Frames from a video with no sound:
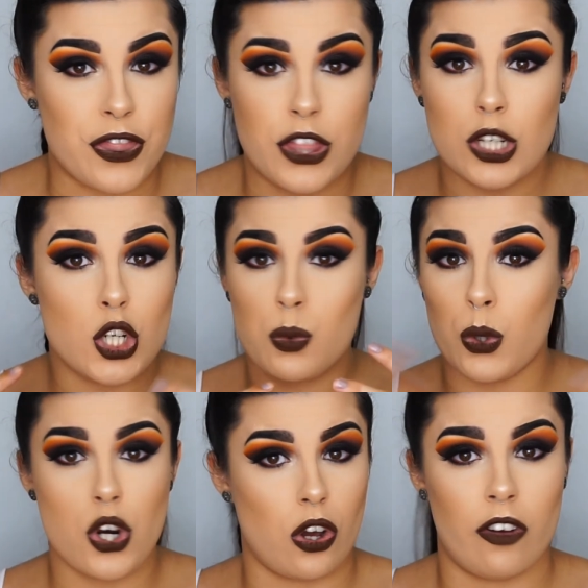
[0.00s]
there just
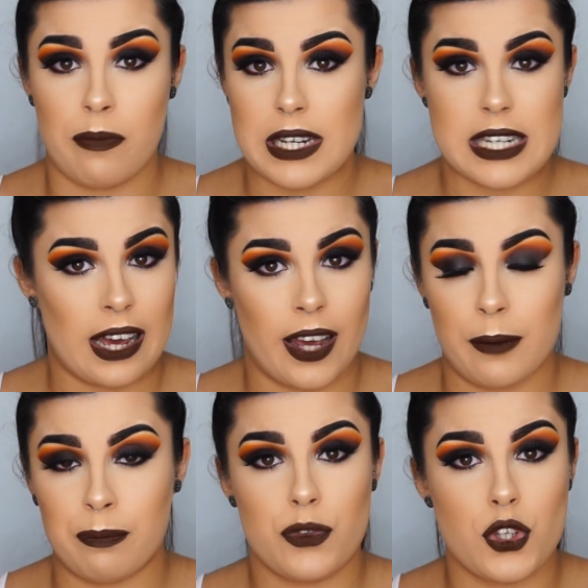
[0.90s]
would not have been
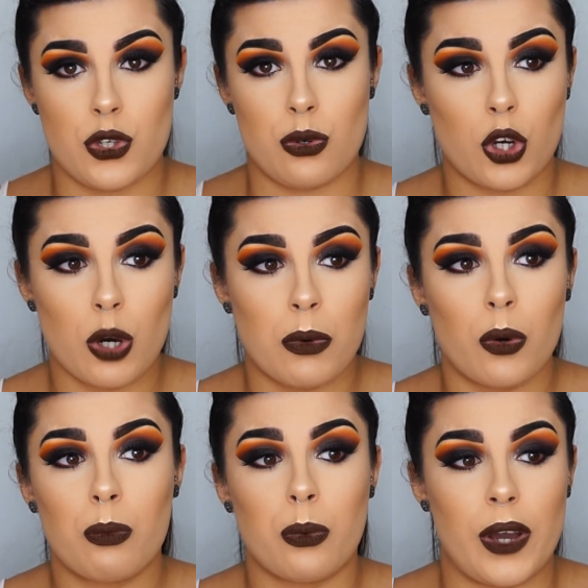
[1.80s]
time to come
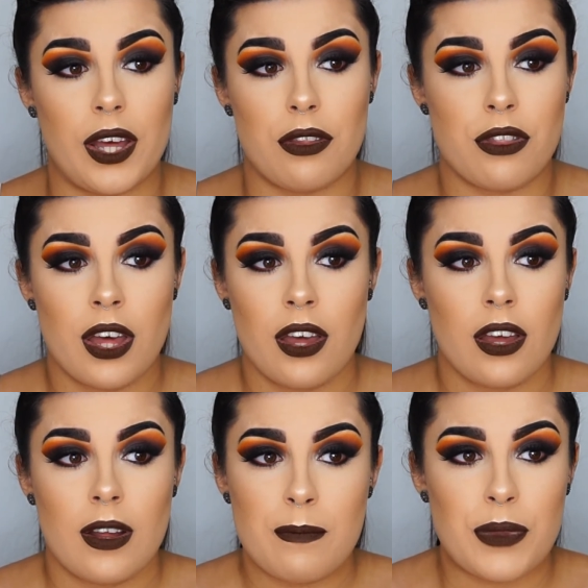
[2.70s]
up with
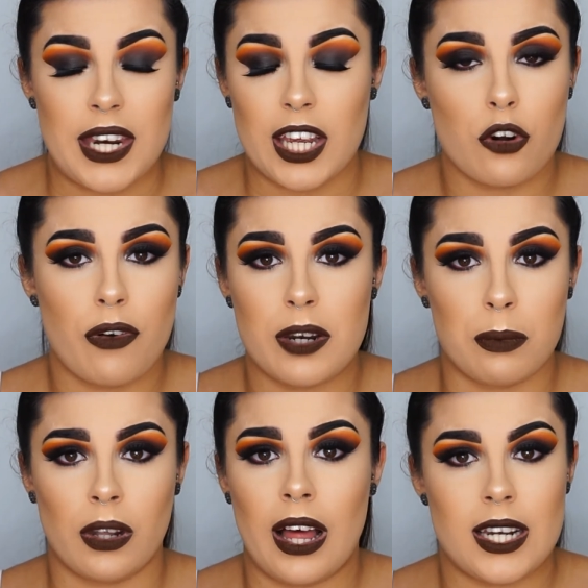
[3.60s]
an
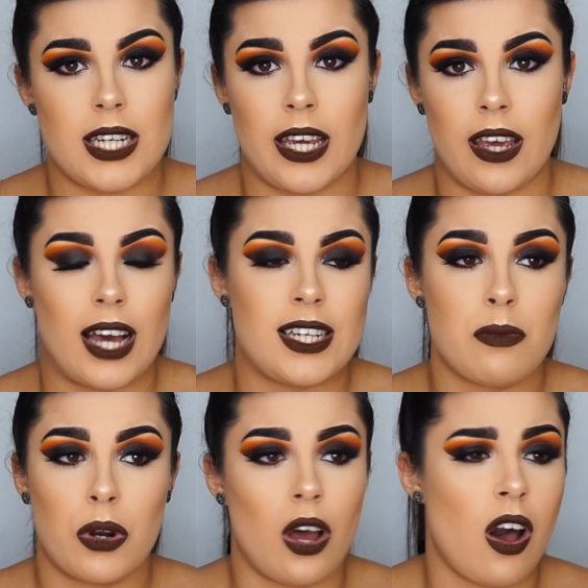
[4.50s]
incredible idea. I didn't
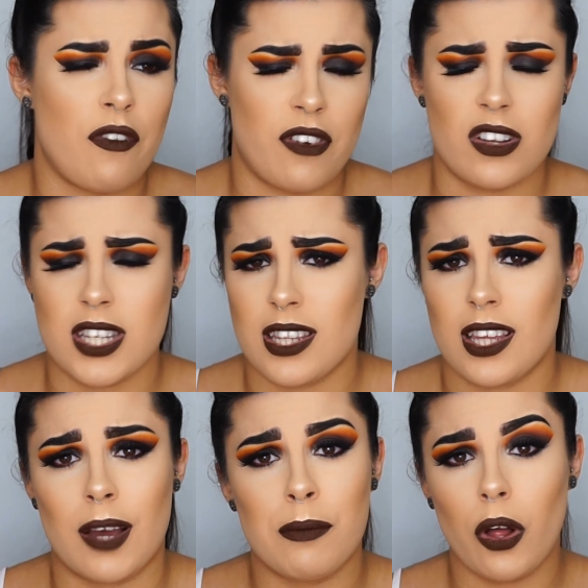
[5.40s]
want to half-ass
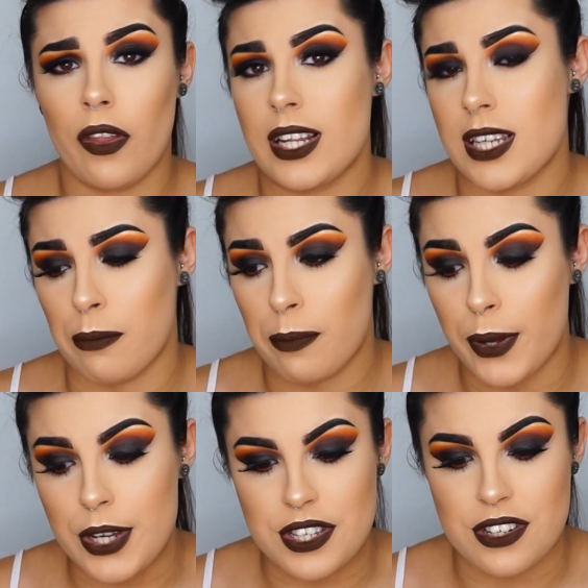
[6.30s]
anything. I'm not that type of
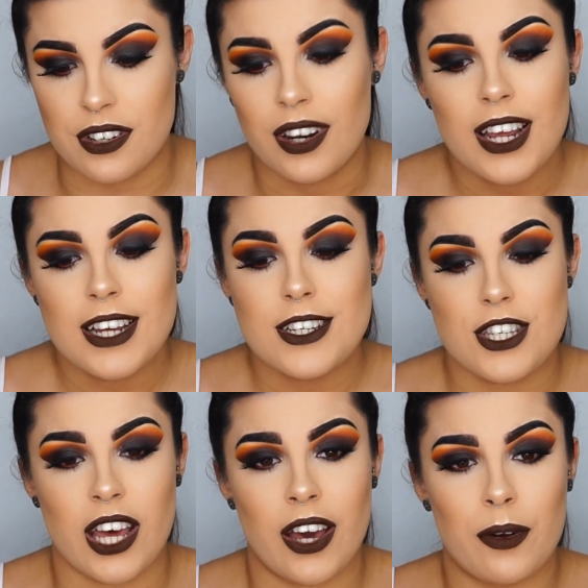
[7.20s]
person.
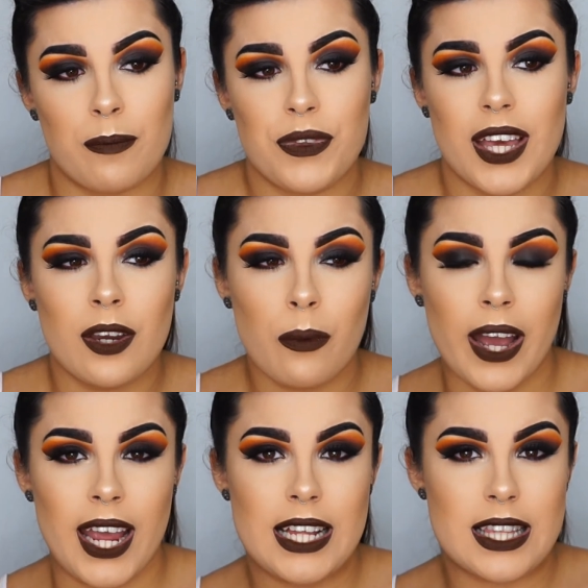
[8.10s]
So in a
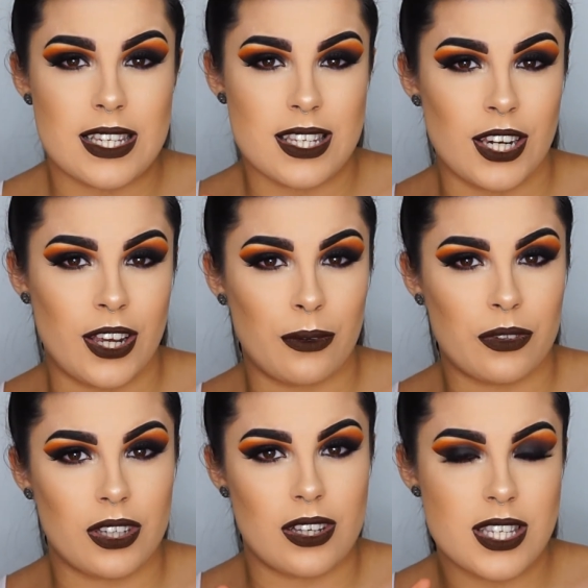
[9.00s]
way, there's, you know,
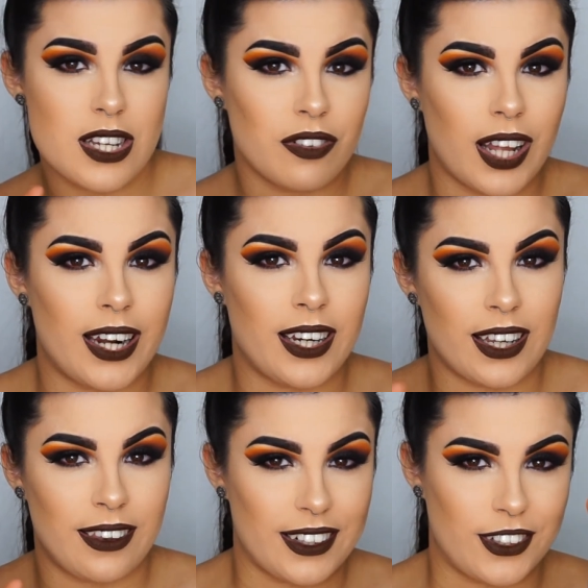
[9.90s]
the silver lining
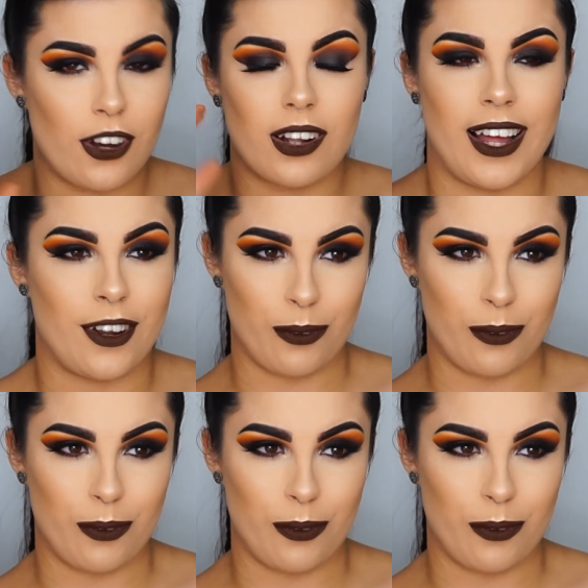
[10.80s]
in that dark cloud